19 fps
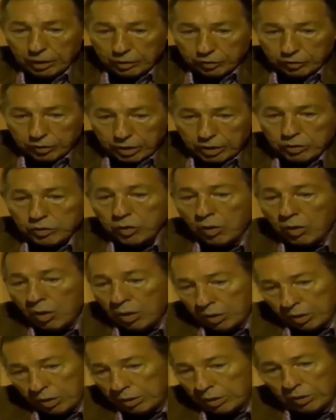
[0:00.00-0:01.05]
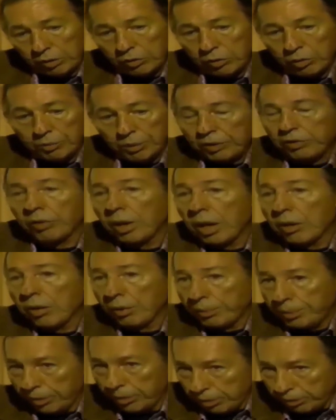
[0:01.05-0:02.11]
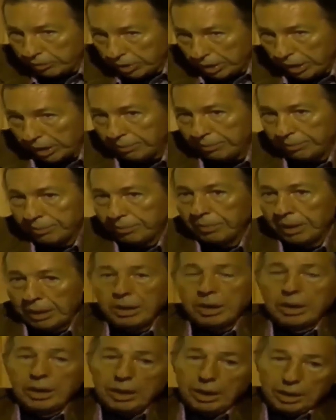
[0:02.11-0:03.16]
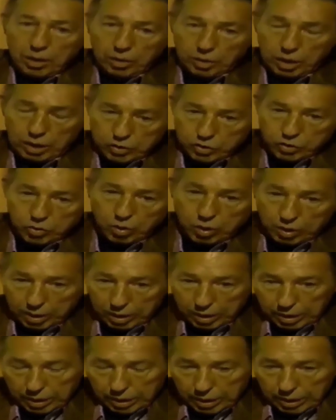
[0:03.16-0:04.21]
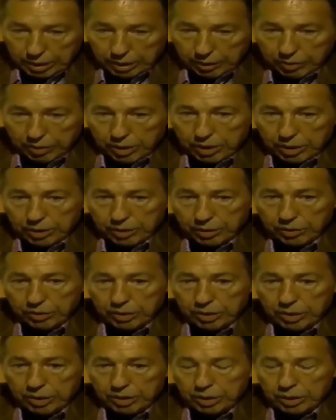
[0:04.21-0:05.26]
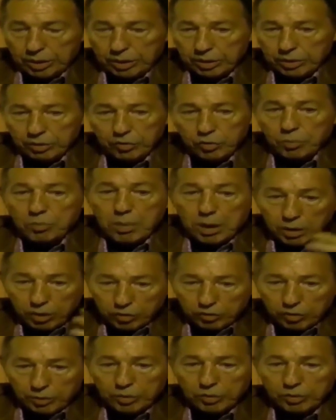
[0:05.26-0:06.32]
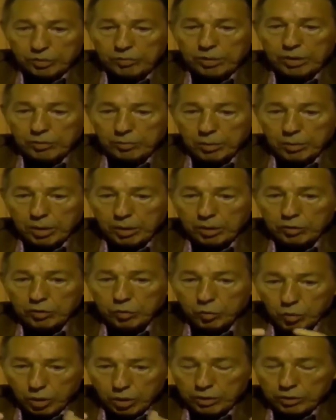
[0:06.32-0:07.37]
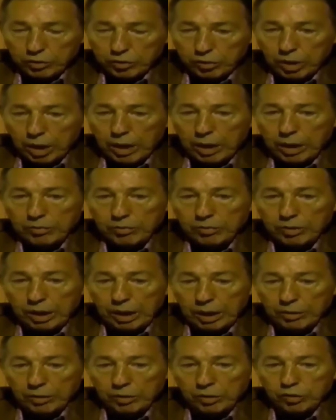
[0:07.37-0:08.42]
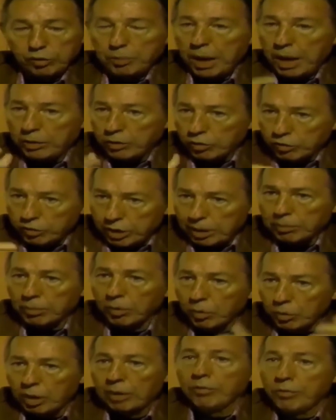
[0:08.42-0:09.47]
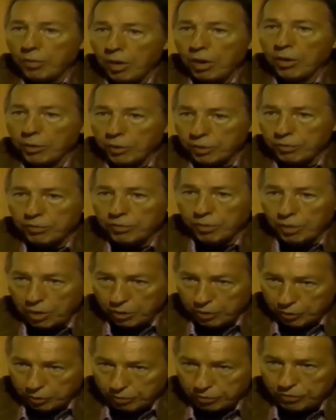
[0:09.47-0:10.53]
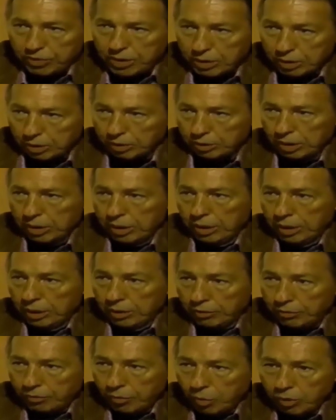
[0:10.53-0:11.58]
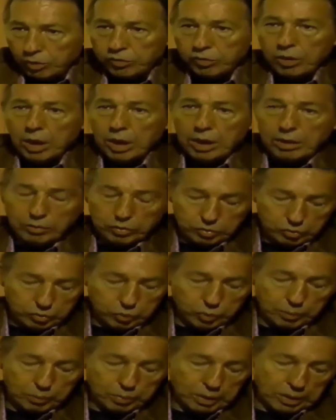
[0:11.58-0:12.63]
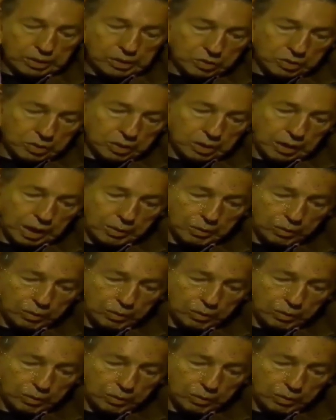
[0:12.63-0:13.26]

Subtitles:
it extends on into a much later period of time. But in short, the tremendous numbers of Americans were enslaved, and the Spaniards kept looking farther and farther afield for slaves to replenish the